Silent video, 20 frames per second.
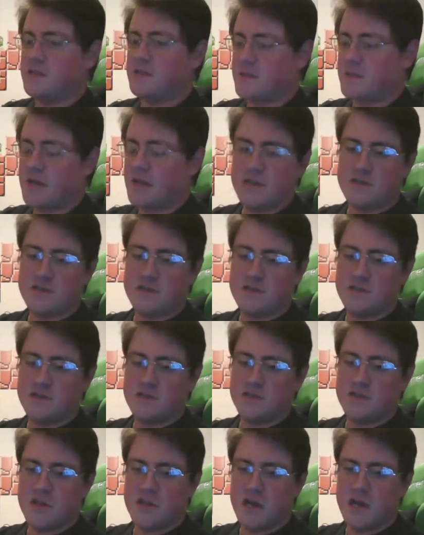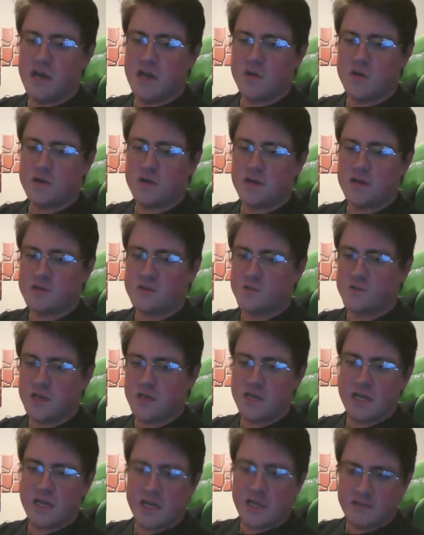cases you don't. Because when you
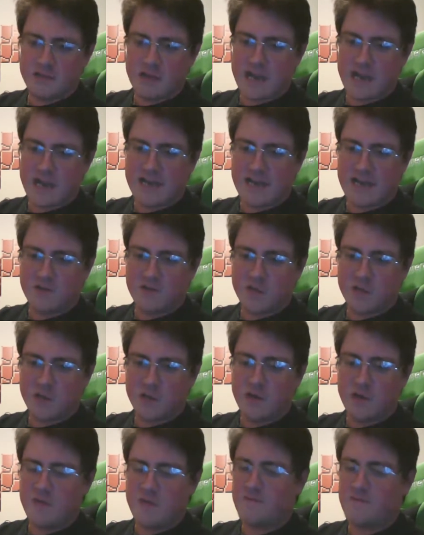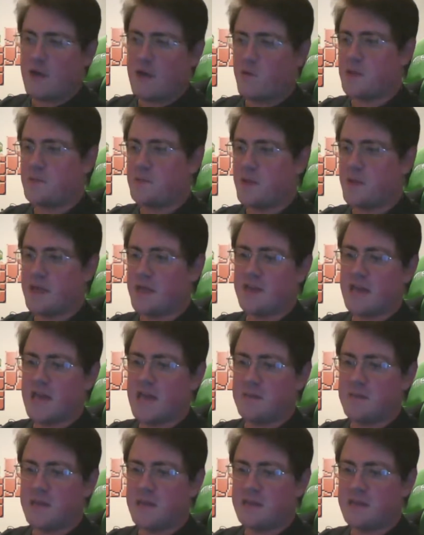get right down to it, if I want to play a game
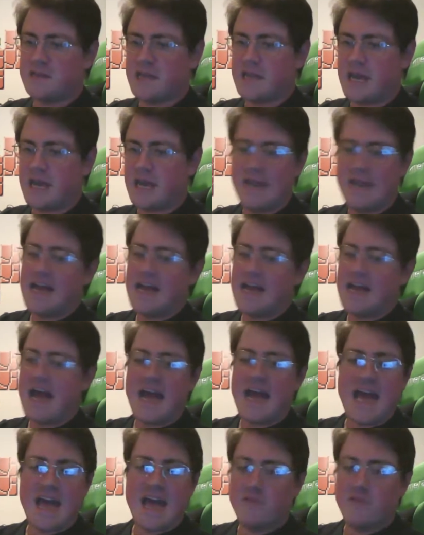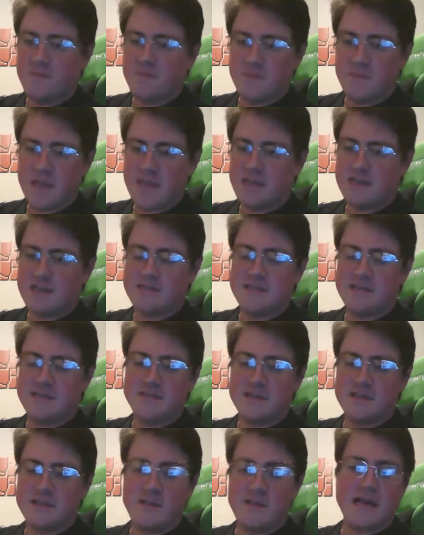like that, I have them. They existed
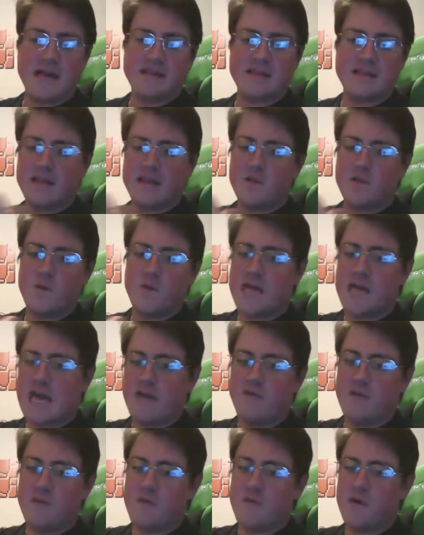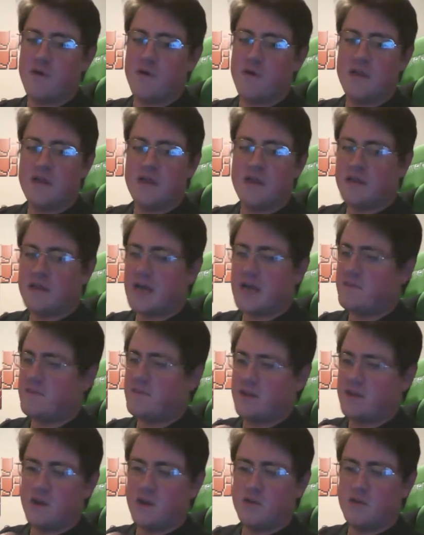back then, and we have them all. I'm in
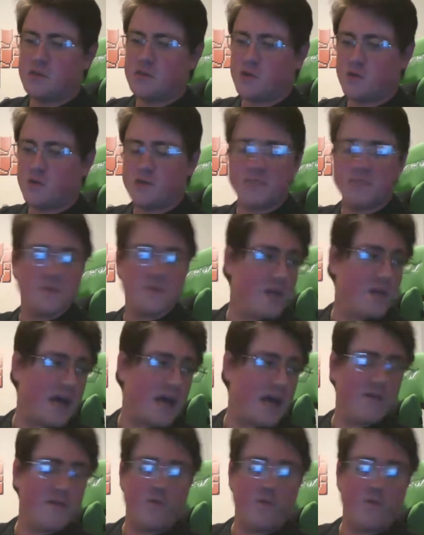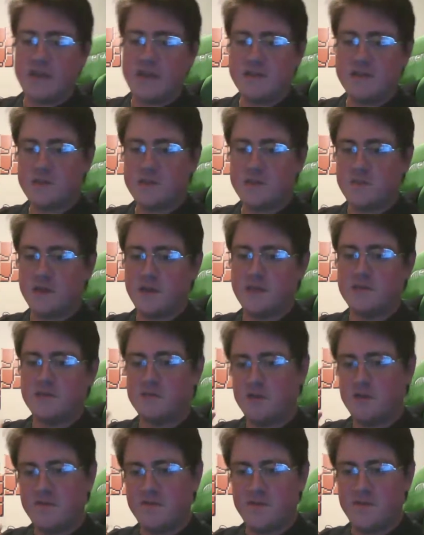no short supply of ways to play
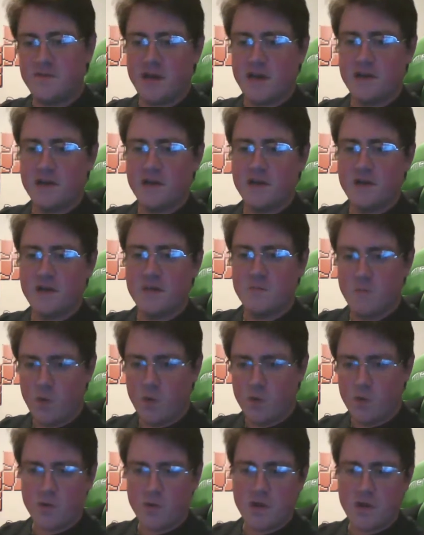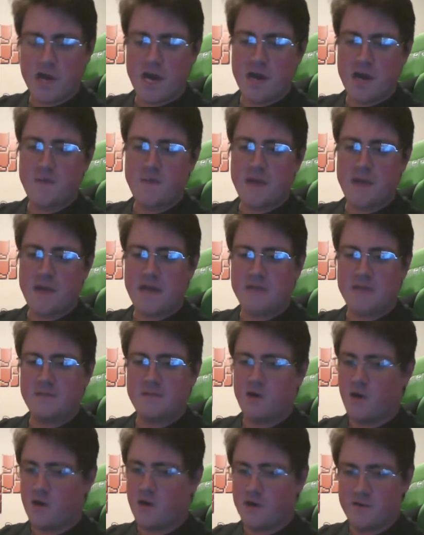Street Fighter, Mortal Kombat,
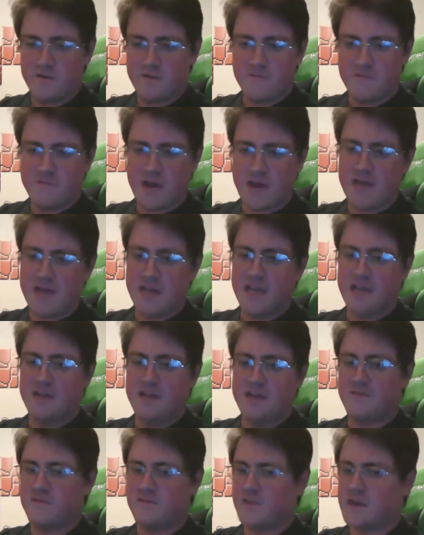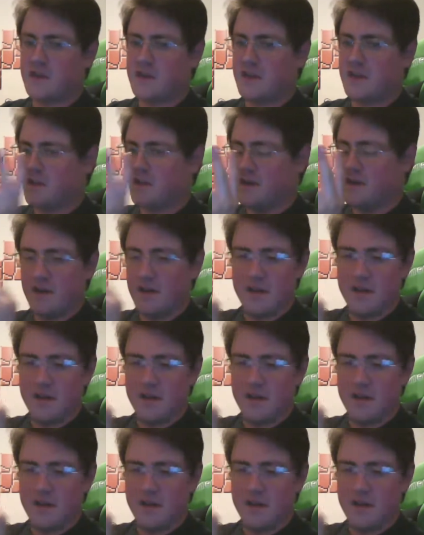Art of Fighting, freaking